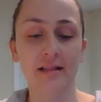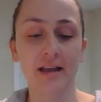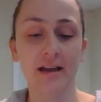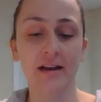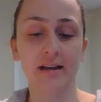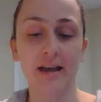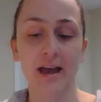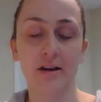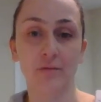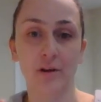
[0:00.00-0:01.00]
and then
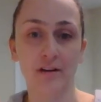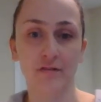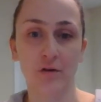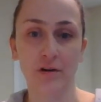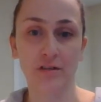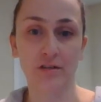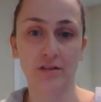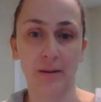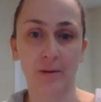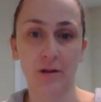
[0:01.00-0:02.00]
again reinforce
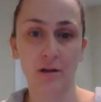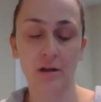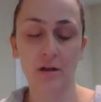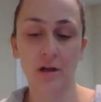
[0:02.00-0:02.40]
double